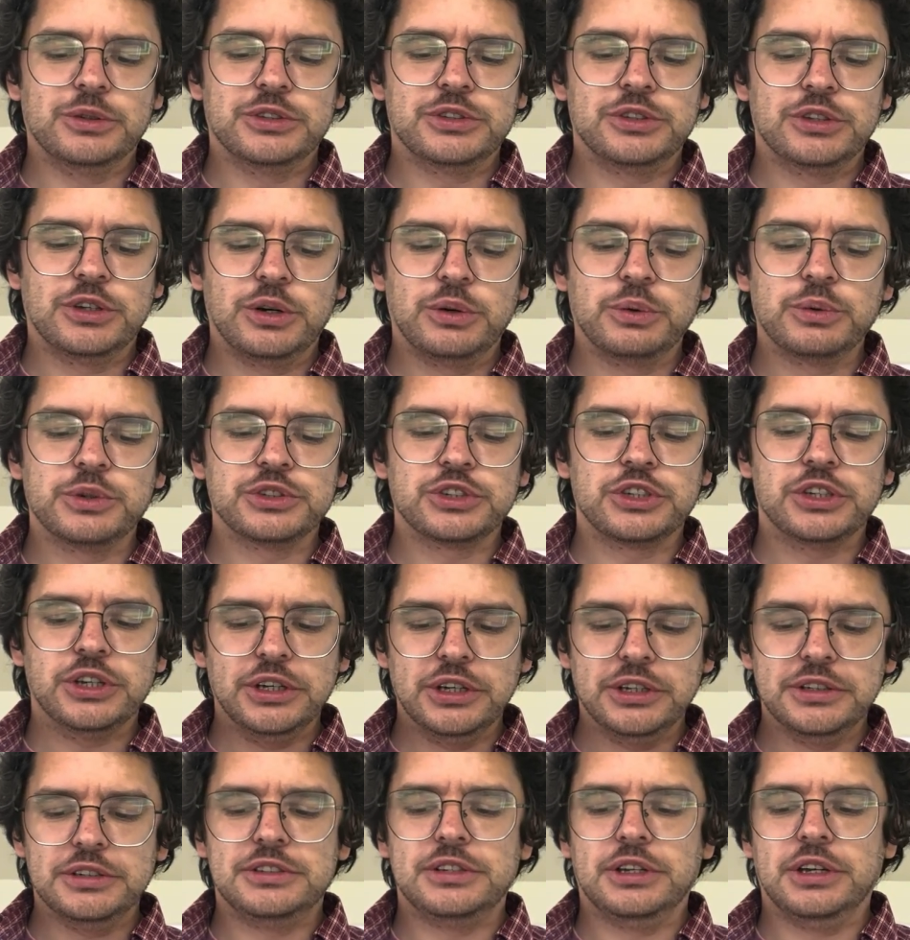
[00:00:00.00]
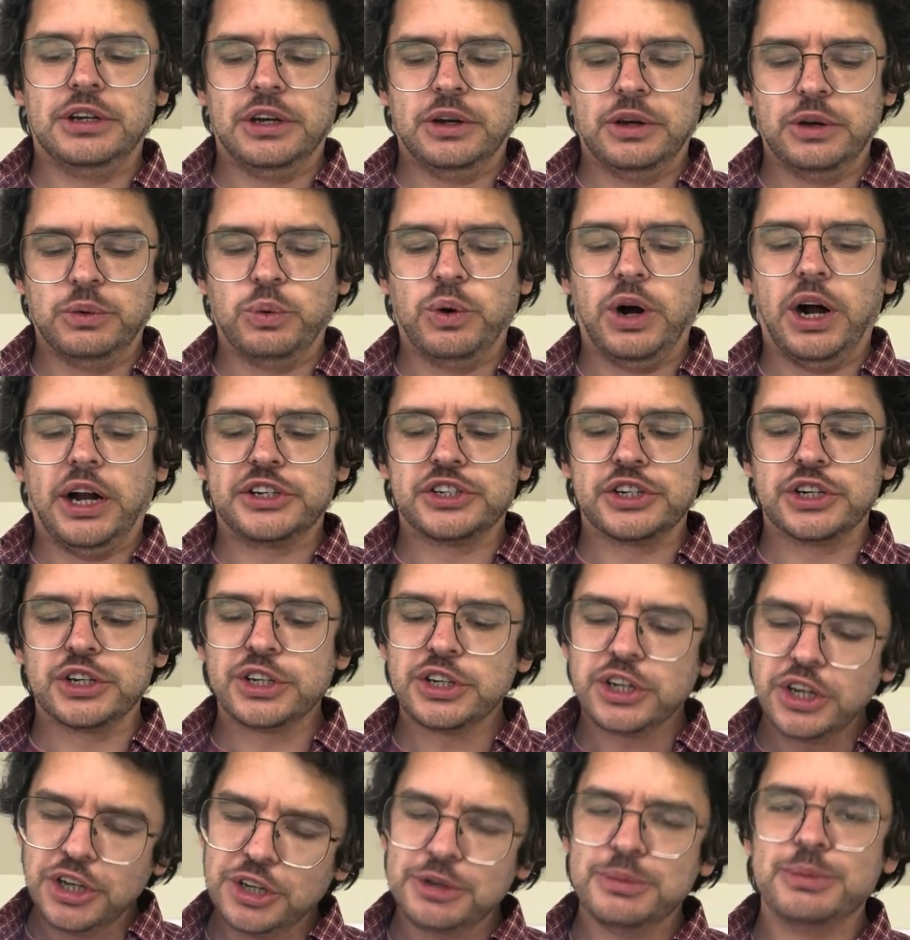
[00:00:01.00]
So it was good to watch a
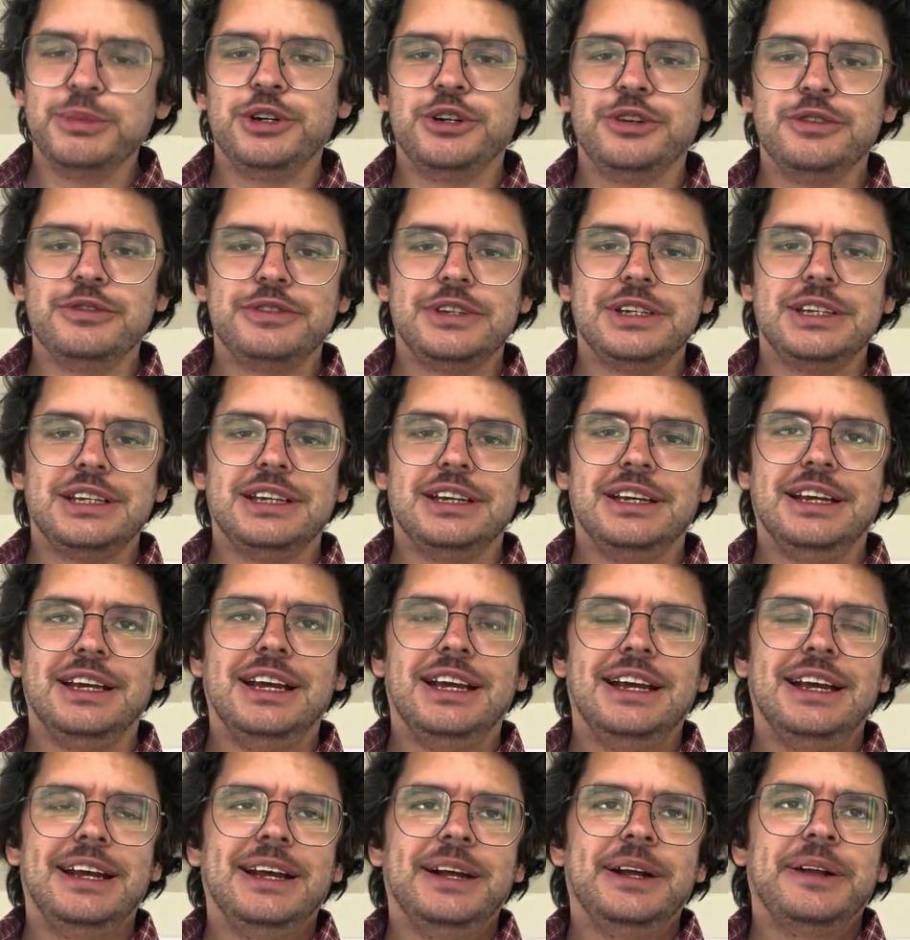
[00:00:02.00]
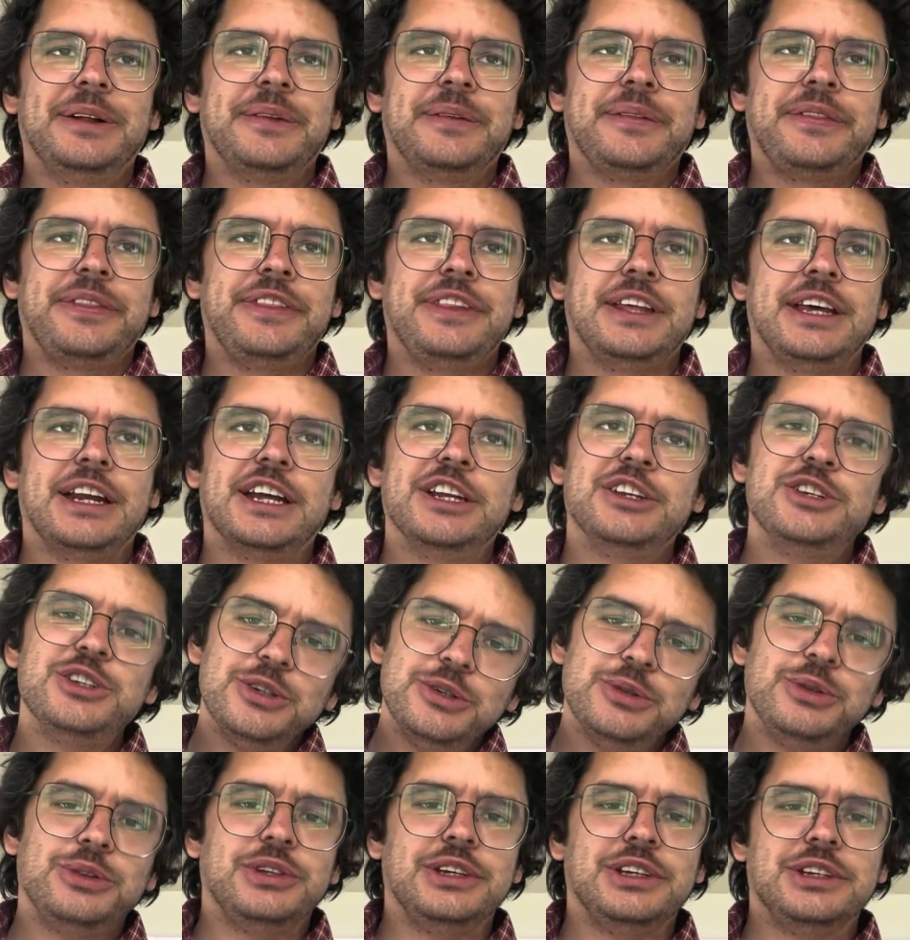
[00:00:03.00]
good movie that I
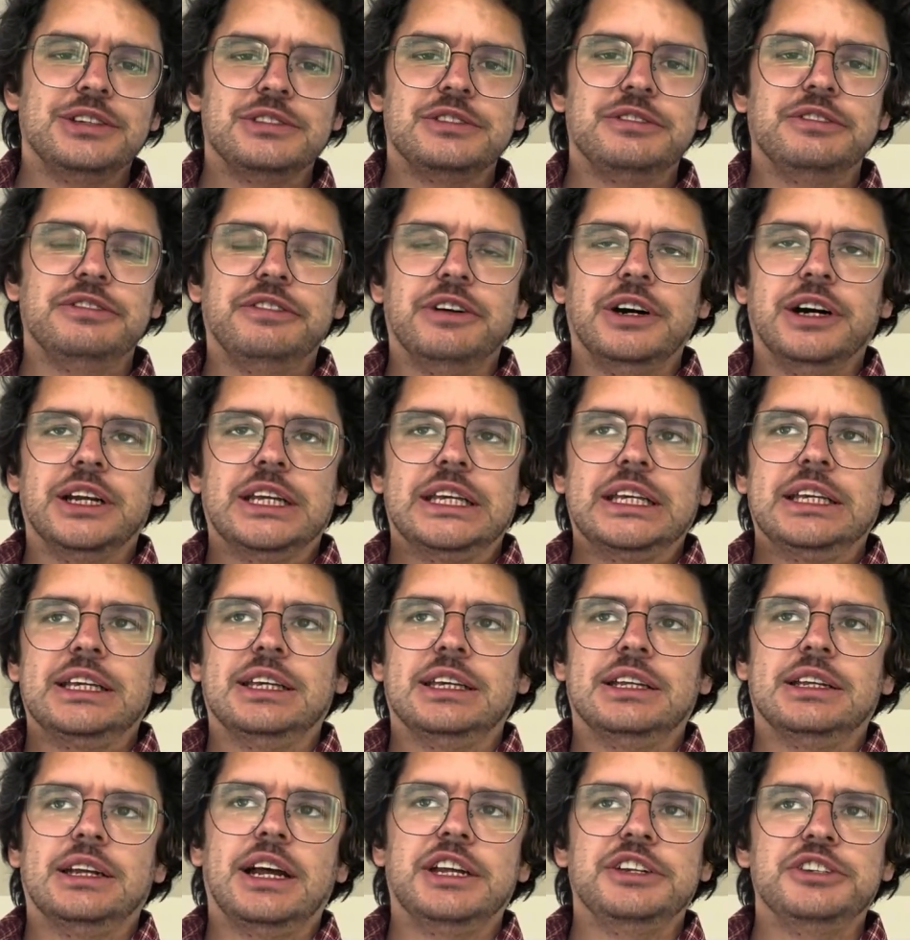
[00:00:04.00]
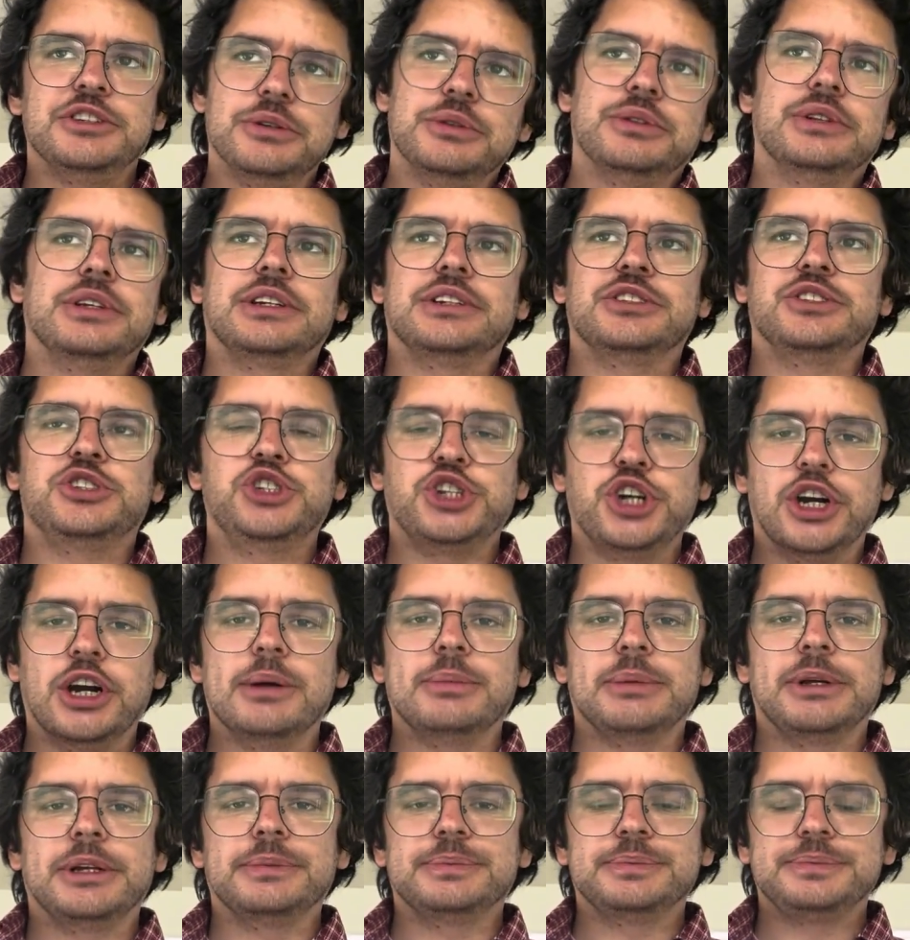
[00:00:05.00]
do think is funny and I do think is
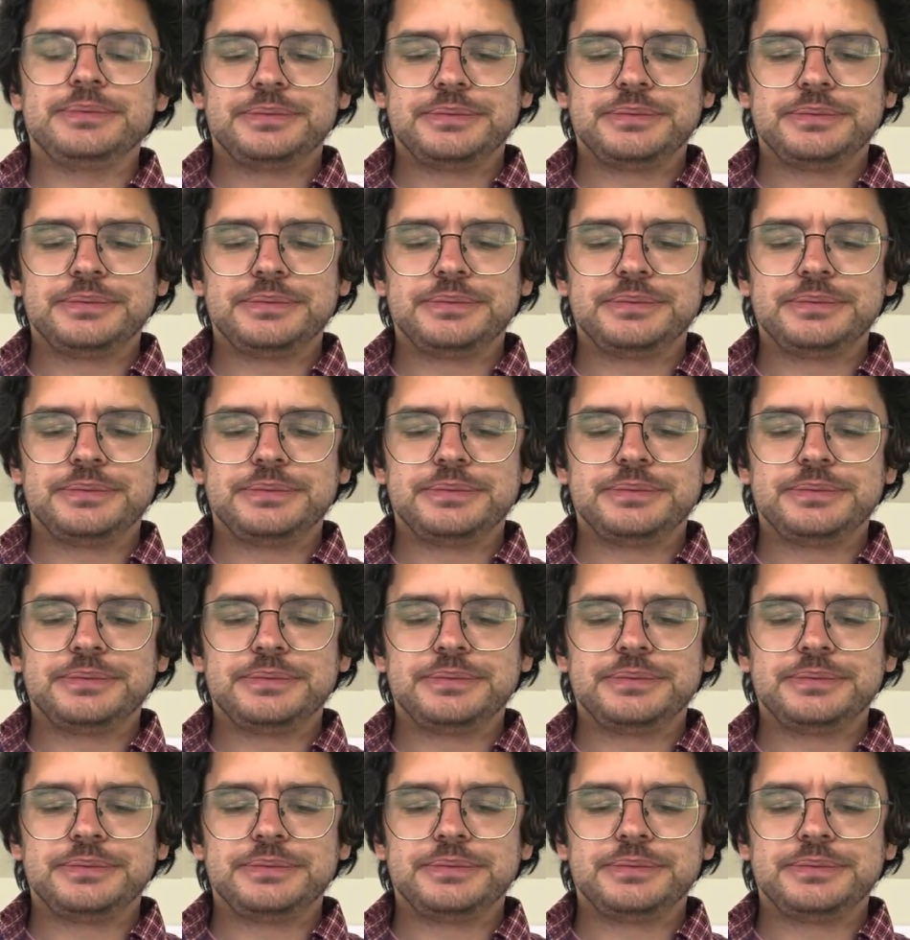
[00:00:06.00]
charming.